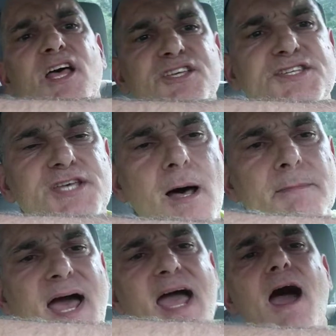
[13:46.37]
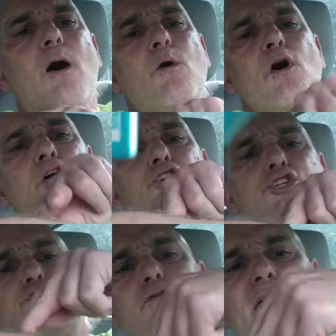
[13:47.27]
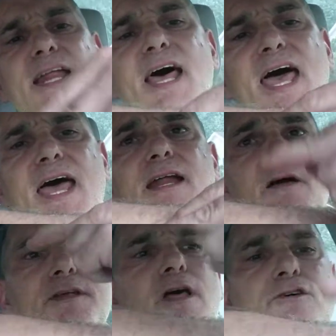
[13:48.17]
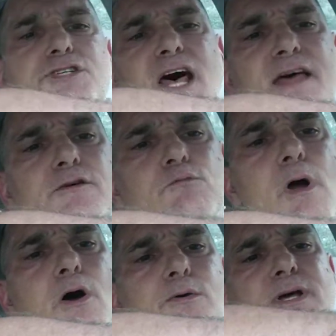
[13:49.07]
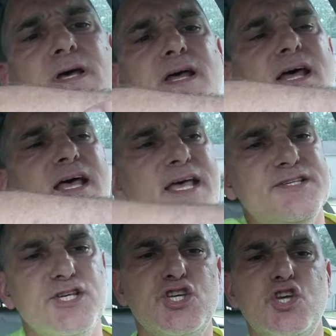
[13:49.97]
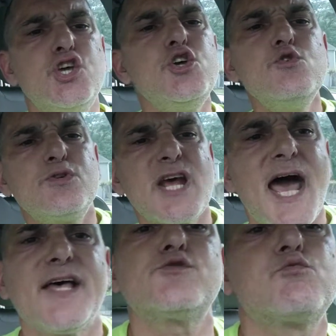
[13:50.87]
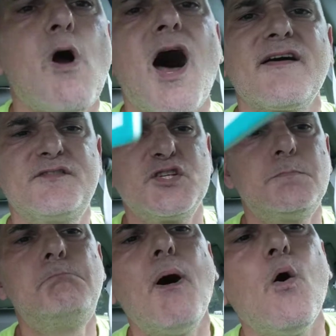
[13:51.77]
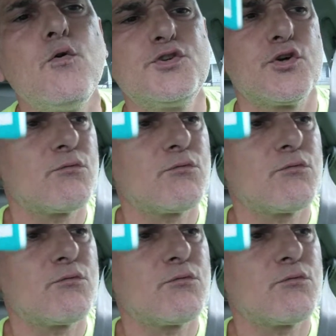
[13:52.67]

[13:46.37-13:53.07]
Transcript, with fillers: Somehow, straight ahead on the other side of the road is this huge ass rock, this boulder,